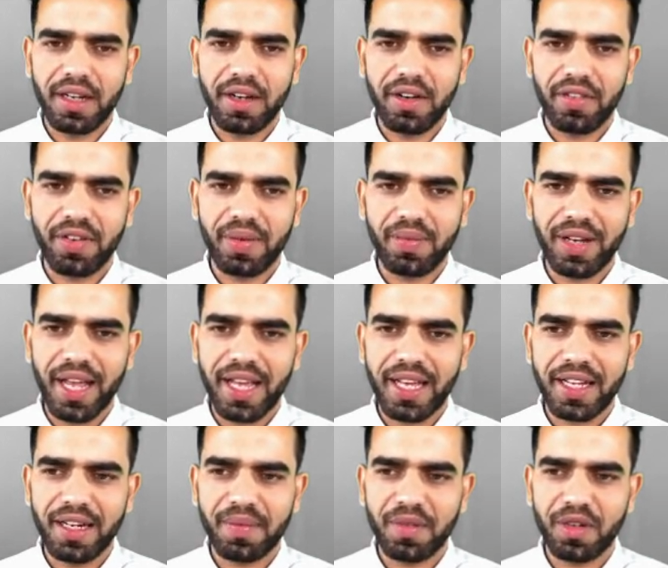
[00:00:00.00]
From
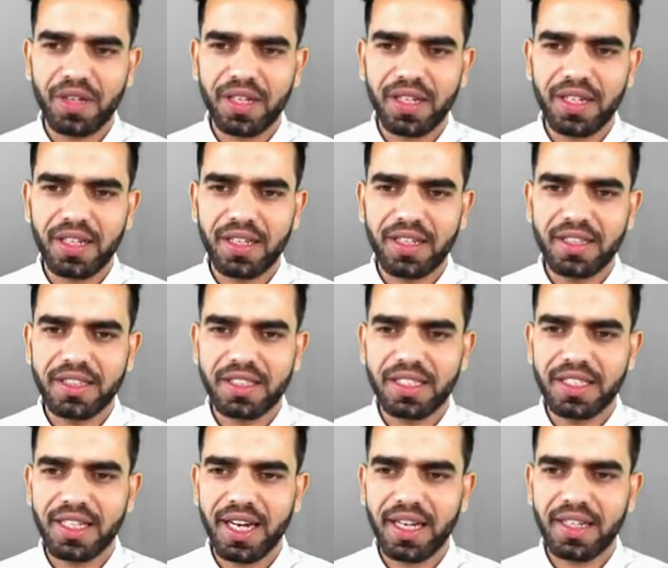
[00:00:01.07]
diagram you can clearly see
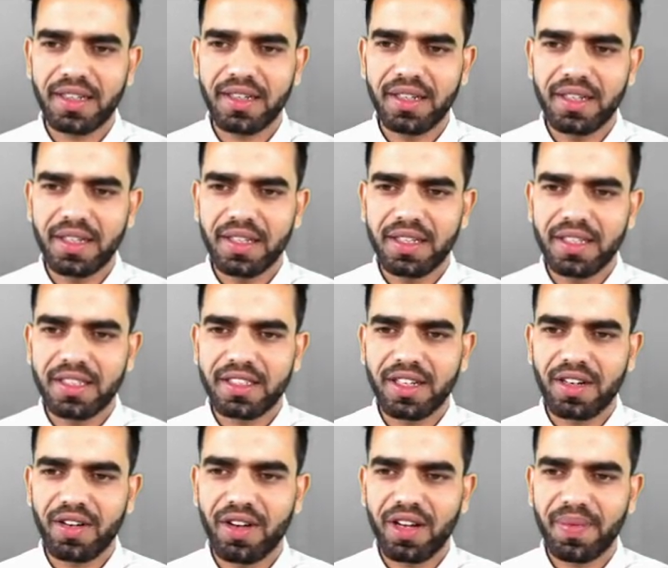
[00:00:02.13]
that this is a
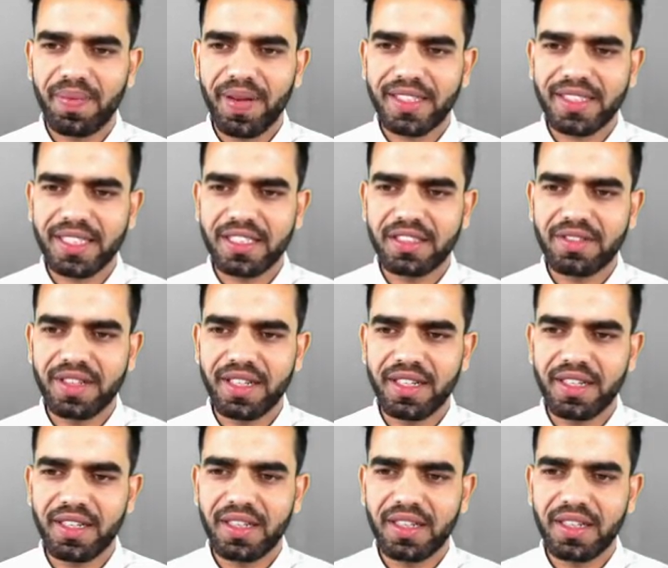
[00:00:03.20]
long passageway.